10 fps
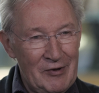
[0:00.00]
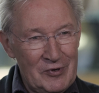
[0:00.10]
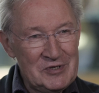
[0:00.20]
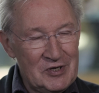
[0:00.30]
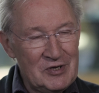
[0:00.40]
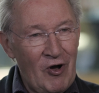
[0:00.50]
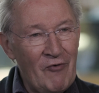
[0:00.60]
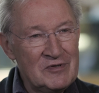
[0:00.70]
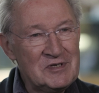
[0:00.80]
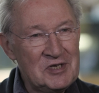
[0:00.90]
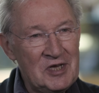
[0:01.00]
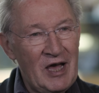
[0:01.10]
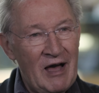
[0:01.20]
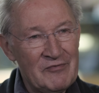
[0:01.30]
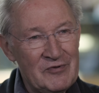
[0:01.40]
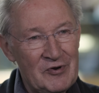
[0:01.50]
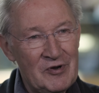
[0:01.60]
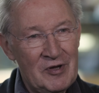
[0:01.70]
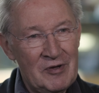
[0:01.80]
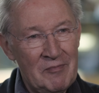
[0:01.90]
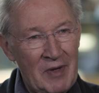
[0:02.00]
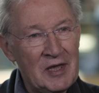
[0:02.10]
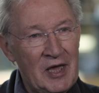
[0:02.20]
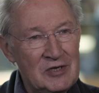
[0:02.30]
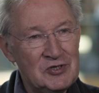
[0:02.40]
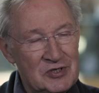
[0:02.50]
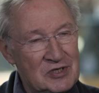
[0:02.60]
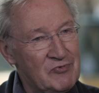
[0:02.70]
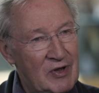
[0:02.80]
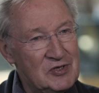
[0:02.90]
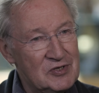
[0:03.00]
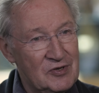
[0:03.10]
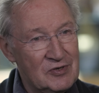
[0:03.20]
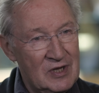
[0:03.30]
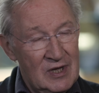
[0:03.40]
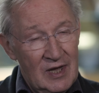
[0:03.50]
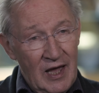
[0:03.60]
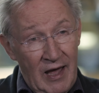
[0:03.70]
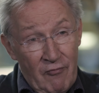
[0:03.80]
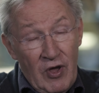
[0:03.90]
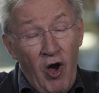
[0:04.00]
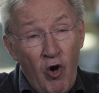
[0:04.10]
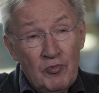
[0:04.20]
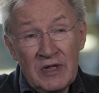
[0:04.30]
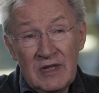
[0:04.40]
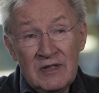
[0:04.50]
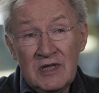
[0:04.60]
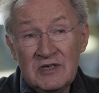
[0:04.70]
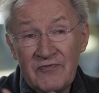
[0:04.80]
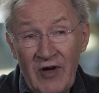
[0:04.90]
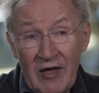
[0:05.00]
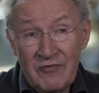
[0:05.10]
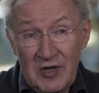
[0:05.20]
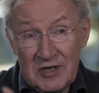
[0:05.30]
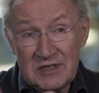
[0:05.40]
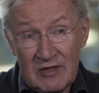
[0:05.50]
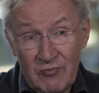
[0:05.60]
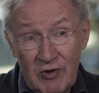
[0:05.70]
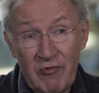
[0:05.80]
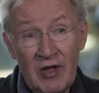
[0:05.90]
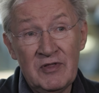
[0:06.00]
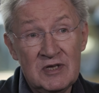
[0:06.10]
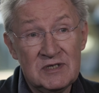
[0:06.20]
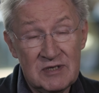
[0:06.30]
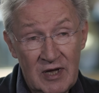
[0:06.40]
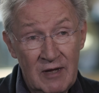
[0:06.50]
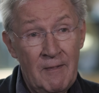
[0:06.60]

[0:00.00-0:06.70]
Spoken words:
which you often see after medication is registered. And we hope that in these 5 years that we run this